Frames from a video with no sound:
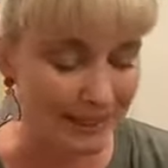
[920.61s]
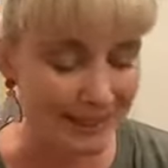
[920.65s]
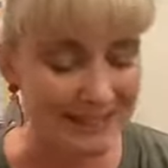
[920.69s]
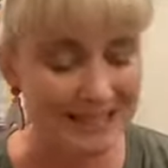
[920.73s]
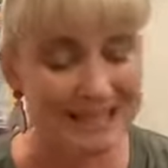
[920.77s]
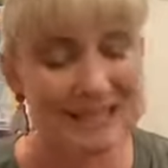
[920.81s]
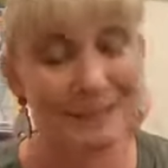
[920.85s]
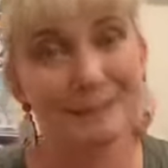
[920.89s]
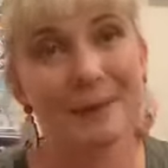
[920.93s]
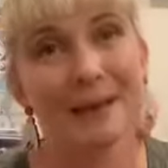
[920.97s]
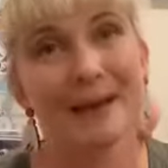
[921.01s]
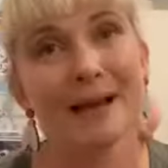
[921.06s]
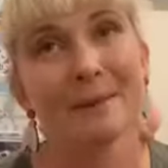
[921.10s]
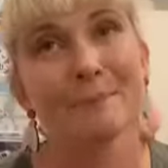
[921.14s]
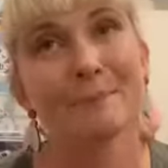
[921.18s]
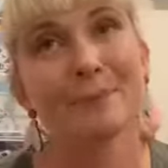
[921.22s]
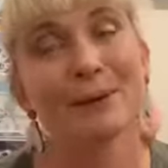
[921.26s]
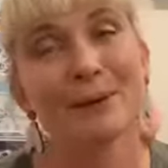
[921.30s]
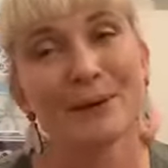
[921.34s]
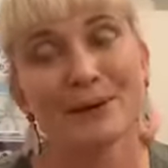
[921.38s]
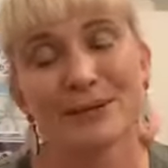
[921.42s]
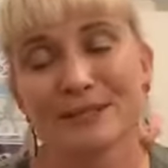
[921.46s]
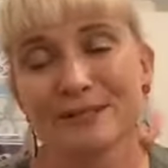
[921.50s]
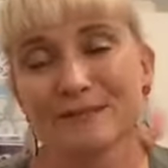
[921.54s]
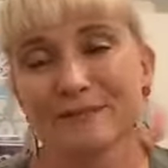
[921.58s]
It's about
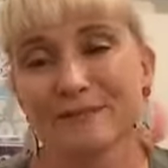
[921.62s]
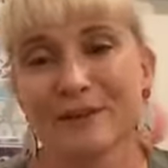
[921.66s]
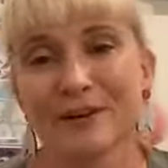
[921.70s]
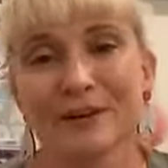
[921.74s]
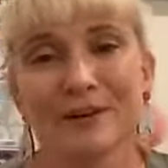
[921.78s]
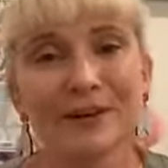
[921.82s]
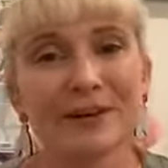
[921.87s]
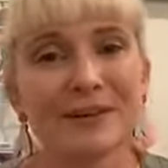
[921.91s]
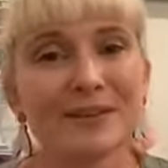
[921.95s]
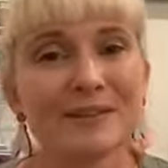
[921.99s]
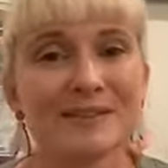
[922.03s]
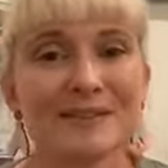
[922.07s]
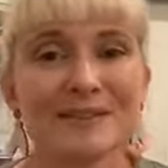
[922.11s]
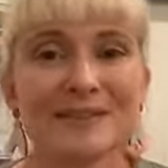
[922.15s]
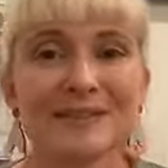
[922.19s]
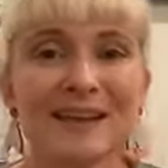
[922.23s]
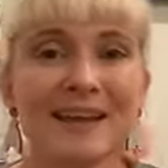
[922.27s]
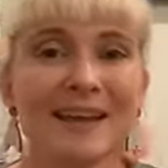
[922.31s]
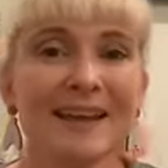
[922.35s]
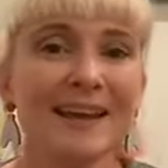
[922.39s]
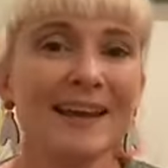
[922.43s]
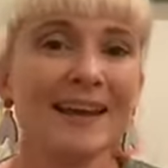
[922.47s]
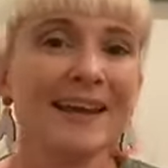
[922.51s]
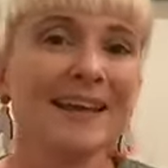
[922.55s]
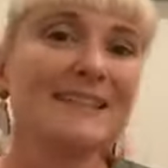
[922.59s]
perseverance,
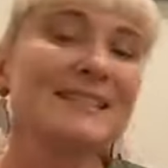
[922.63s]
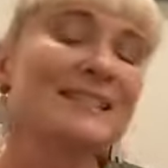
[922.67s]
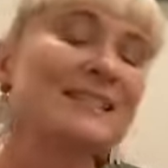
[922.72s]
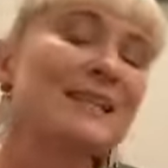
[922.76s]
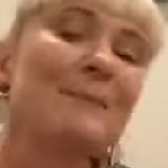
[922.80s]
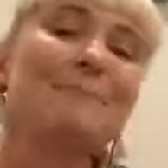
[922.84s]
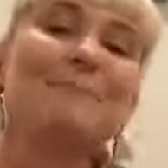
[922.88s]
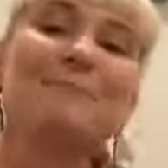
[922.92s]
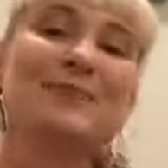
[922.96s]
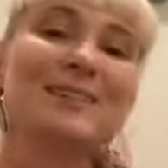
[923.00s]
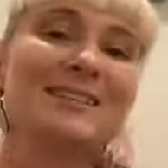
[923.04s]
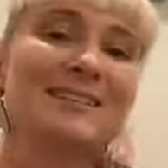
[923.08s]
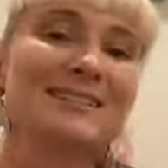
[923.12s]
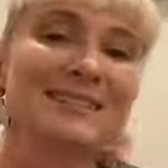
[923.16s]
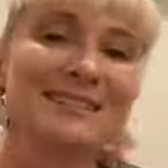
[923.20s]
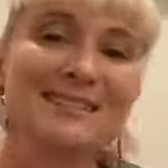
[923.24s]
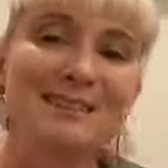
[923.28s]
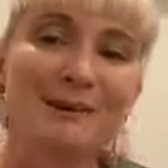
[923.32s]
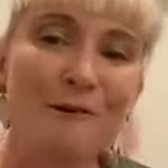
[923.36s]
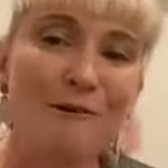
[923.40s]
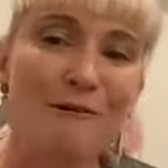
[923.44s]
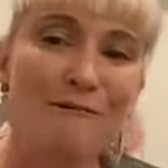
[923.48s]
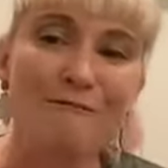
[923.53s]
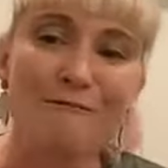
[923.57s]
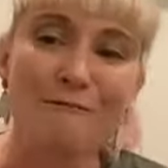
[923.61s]
acceptance
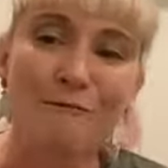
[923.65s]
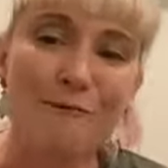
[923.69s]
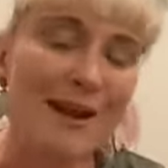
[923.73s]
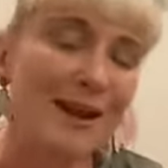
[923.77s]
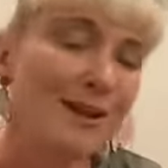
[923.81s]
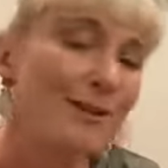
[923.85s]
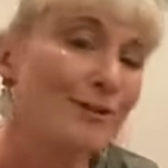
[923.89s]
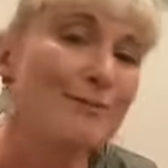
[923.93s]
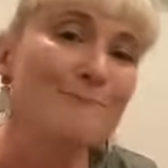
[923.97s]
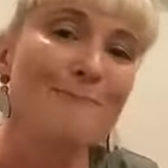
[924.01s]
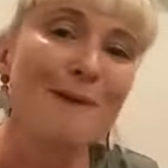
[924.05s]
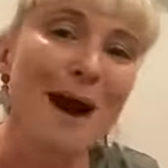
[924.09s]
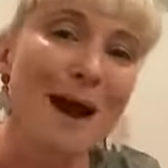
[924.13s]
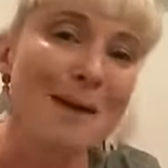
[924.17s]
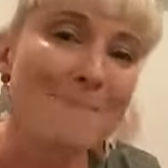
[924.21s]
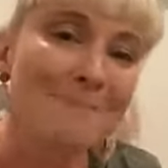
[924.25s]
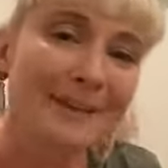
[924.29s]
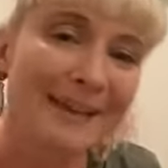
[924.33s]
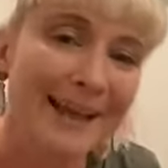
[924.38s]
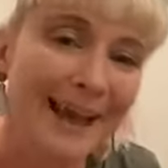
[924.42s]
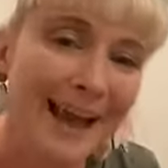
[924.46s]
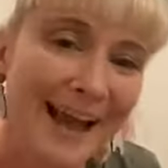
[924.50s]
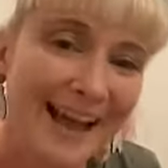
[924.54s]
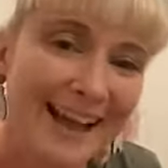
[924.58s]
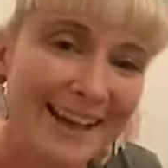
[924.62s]
of where you might
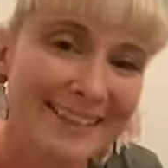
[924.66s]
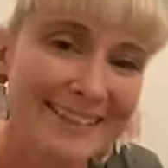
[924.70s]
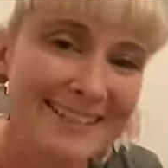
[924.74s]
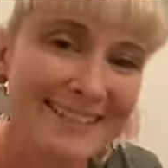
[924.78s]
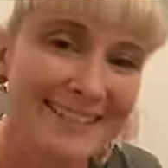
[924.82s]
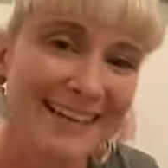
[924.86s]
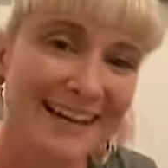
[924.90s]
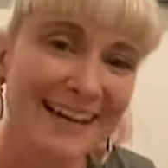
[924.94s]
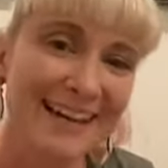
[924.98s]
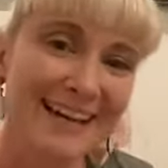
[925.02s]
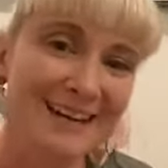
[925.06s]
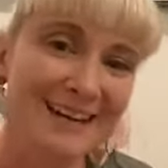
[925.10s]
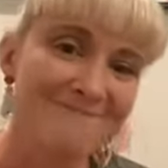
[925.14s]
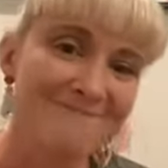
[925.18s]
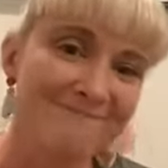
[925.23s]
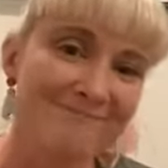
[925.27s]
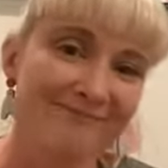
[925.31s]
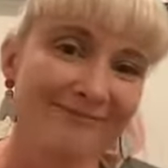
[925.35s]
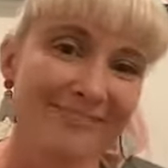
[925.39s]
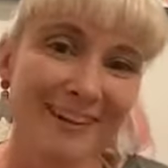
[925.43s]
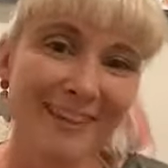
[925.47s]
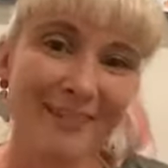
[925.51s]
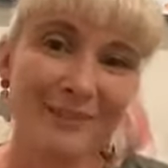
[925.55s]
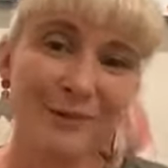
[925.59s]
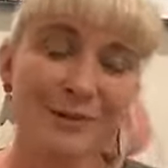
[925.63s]
be at
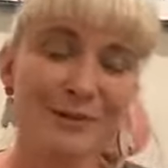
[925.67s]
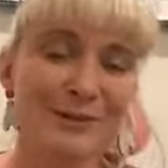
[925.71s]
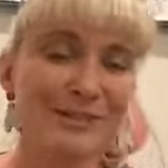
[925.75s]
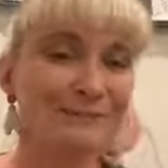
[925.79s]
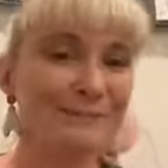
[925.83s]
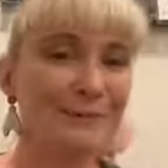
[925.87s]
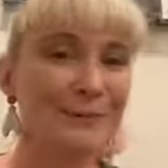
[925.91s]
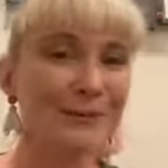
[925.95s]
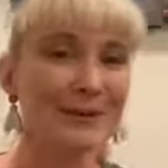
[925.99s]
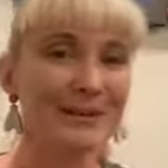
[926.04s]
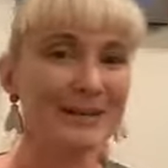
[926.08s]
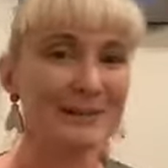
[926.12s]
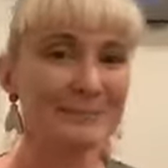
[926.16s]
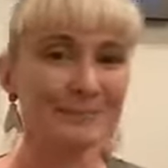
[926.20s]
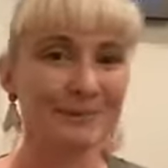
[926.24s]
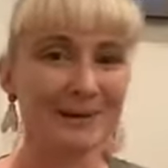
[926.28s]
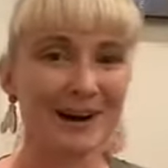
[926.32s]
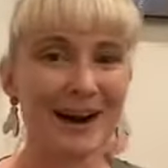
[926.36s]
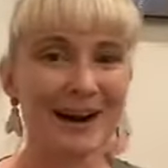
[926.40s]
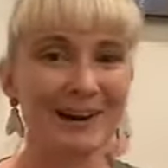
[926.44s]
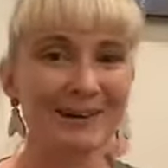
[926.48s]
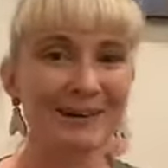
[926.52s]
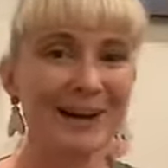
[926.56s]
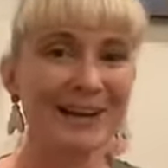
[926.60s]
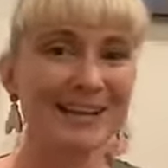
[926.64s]
with your sporting
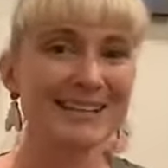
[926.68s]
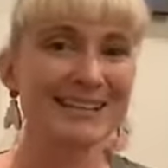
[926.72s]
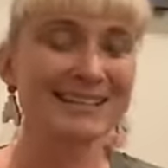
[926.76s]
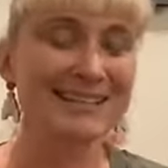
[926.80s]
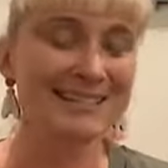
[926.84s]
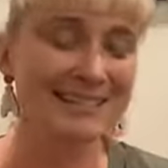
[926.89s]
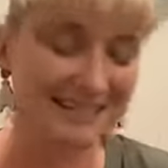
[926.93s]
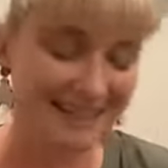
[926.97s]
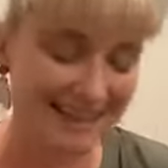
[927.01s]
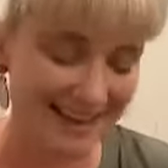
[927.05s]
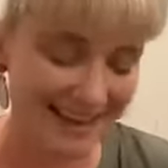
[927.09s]
prowess.